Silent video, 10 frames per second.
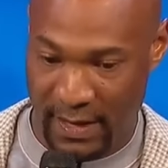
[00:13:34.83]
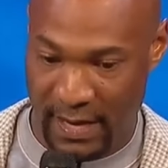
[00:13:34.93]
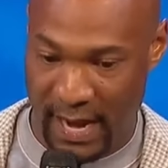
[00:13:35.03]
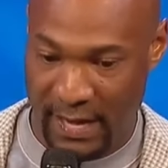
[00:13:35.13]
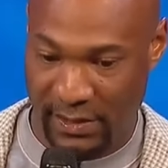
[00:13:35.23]

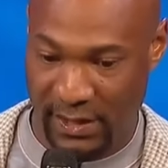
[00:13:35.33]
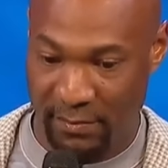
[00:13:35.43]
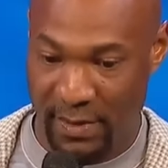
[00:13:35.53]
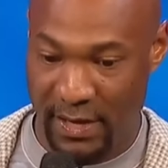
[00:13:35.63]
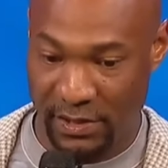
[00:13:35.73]
And I sent
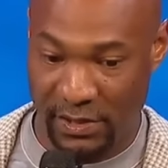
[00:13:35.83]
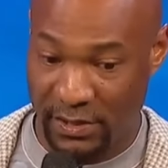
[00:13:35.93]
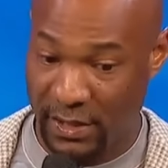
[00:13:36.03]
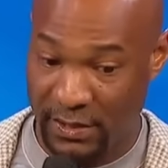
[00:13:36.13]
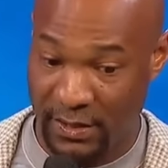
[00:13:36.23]

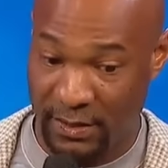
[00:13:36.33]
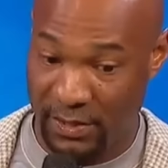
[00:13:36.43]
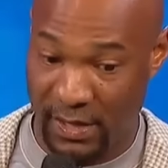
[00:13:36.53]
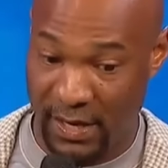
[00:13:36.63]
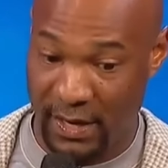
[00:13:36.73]
messages unto them,
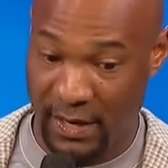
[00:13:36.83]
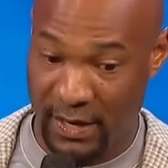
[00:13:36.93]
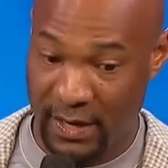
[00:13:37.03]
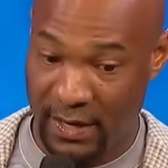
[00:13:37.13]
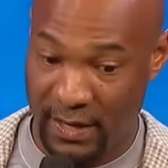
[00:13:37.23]
saying,
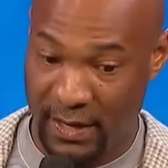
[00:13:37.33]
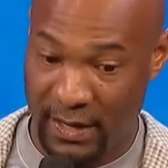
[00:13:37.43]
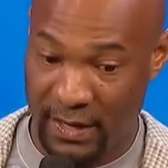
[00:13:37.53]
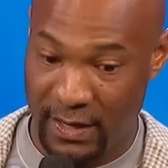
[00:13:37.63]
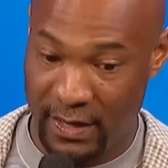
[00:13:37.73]

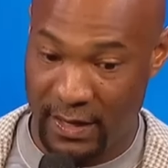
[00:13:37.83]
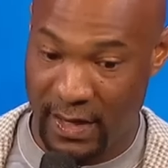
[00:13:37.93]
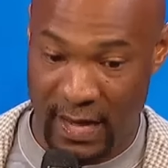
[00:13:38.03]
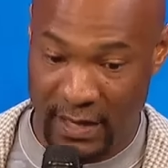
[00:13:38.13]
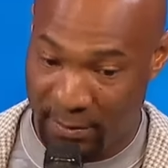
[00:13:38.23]

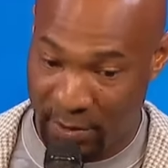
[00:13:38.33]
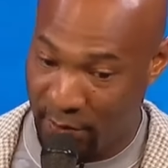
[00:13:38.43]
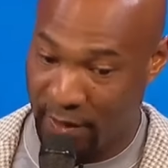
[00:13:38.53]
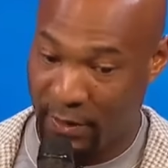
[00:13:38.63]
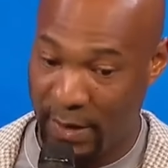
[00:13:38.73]
I am
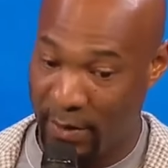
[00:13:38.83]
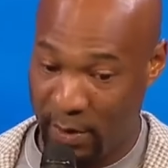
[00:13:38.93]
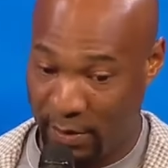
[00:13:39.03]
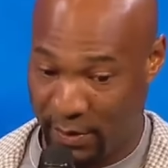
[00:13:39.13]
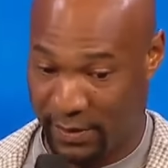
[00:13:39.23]
doing a great
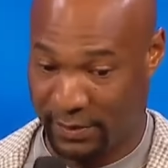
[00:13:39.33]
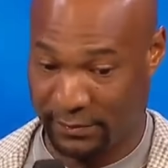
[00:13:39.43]
work,